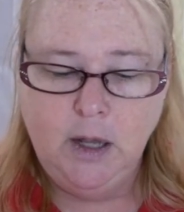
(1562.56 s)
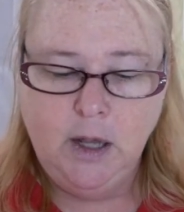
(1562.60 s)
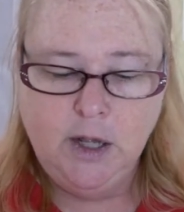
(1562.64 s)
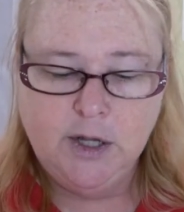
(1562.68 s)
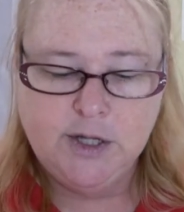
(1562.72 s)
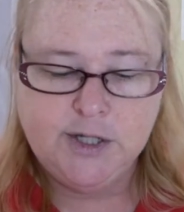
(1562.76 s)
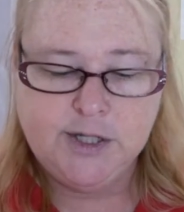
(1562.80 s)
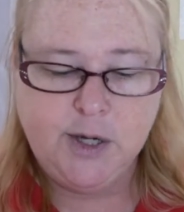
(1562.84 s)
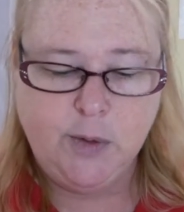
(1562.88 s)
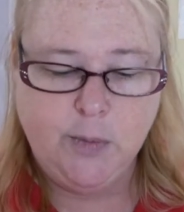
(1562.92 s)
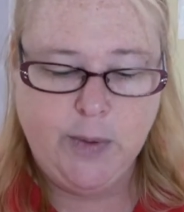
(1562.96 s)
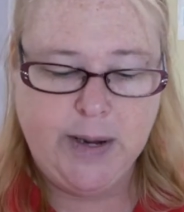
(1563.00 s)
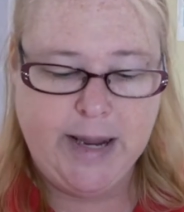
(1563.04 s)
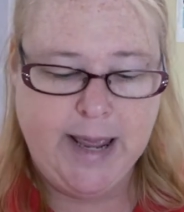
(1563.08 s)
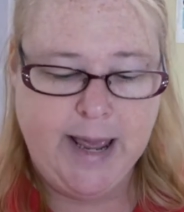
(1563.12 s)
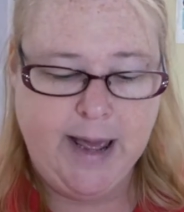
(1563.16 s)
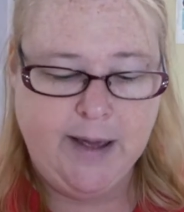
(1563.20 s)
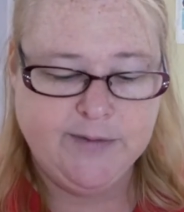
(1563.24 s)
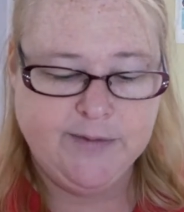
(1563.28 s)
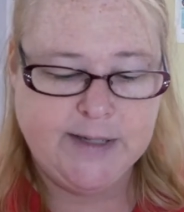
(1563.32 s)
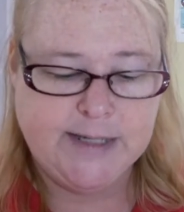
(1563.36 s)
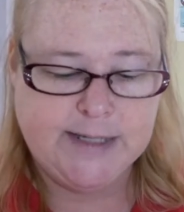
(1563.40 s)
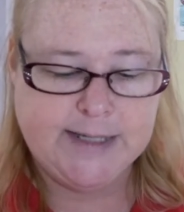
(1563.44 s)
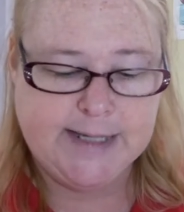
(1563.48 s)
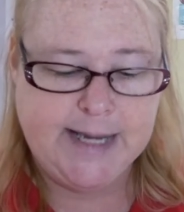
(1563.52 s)
So we
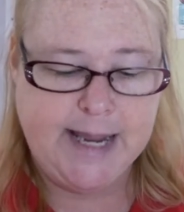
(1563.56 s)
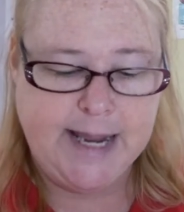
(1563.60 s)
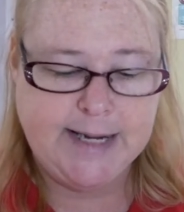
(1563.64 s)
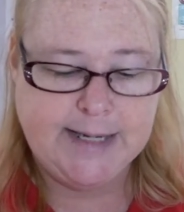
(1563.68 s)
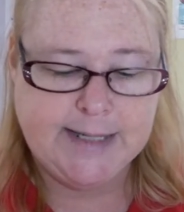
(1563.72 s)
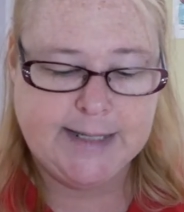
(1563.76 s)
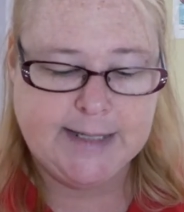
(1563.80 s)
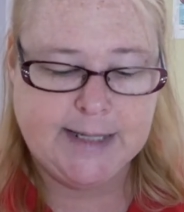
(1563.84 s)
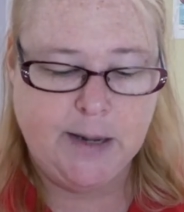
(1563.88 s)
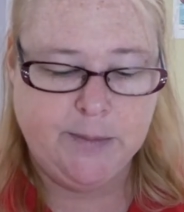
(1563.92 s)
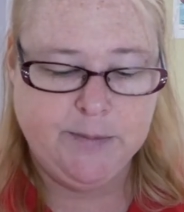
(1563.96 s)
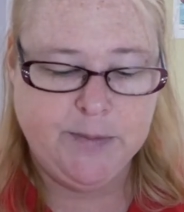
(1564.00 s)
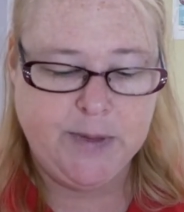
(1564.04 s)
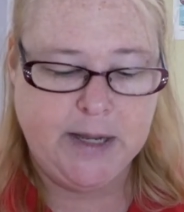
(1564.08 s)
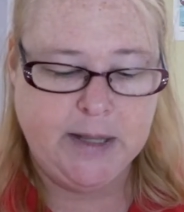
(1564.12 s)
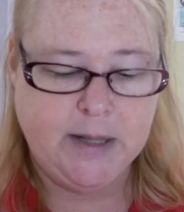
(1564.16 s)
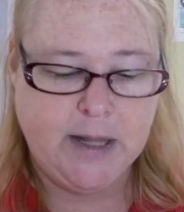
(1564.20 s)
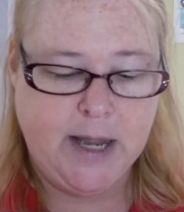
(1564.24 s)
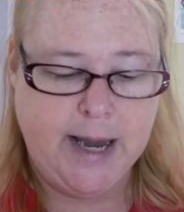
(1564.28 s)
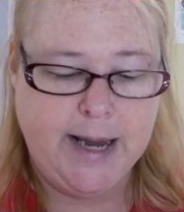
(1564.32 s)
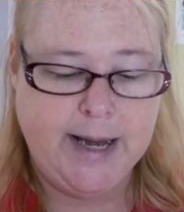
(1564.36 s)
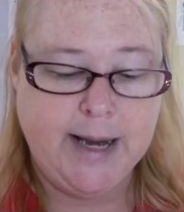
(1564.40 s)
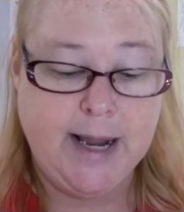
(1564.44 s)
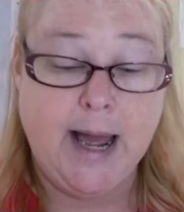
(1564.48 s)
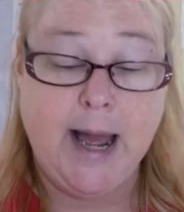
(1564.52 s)
have to say something
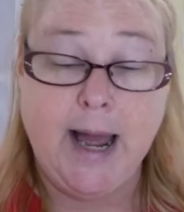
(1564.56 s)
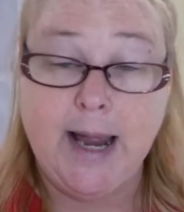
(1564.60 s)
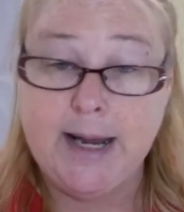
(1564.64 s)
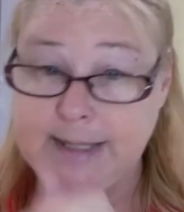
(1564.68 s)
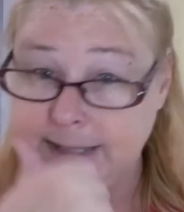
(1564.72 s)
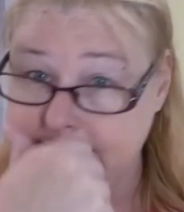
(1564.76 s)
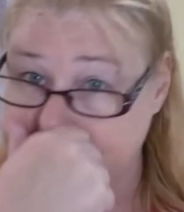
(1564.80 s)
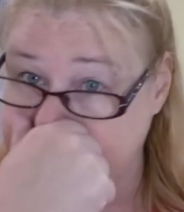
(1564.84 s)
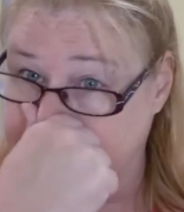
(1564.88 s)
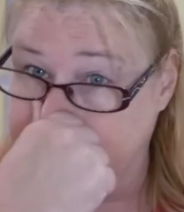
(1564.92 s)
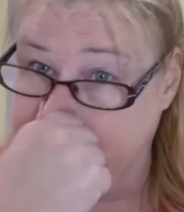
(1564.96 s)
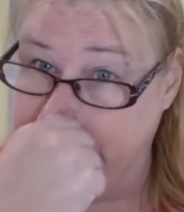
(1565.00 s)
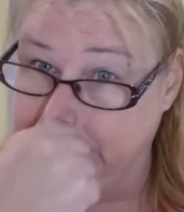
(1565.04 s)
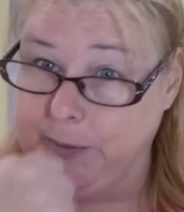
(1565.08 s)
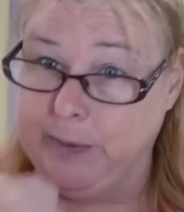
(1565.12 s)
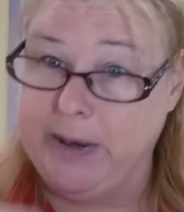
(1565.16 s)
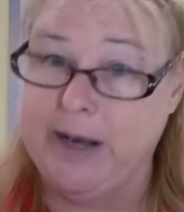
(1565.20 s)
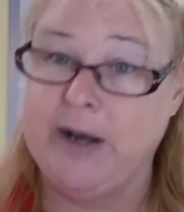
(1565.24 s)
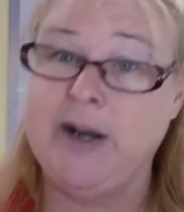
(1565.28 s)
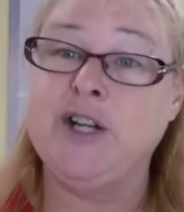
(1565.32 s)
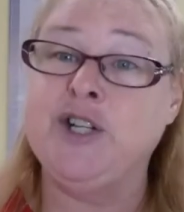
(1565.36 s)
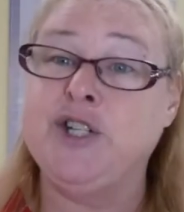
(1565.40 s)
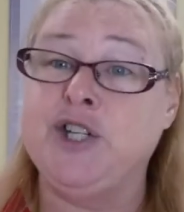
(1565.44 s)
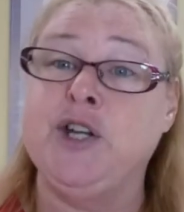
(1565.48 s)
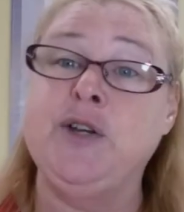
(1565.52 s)
like, I see you're
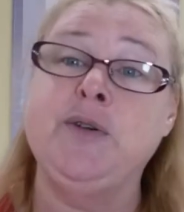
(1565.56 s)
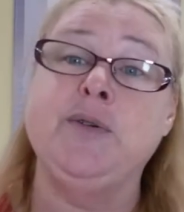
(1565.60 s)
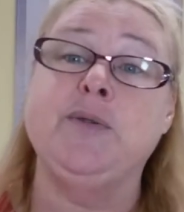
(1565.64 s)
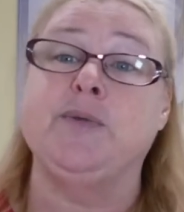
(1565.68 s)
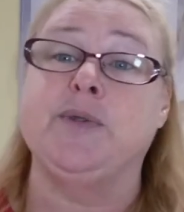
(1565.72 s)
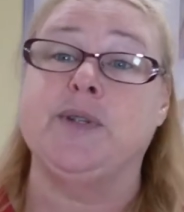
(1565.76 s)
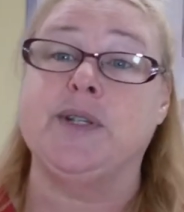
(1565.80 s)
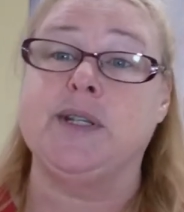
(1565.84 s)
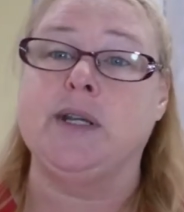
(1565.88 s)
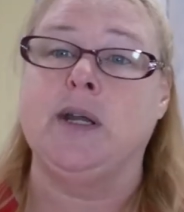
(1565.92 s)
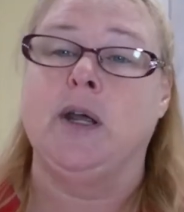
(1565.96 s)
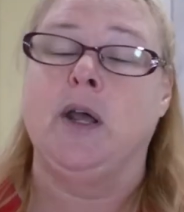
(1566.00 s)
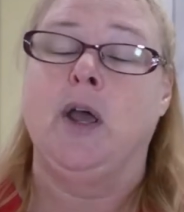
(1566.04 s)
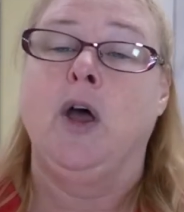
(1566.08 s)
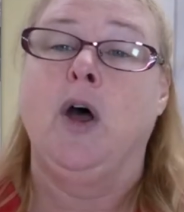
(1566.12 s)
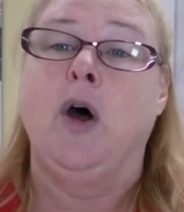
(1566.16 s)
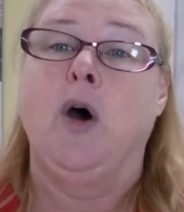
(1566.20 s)
wearing shoes.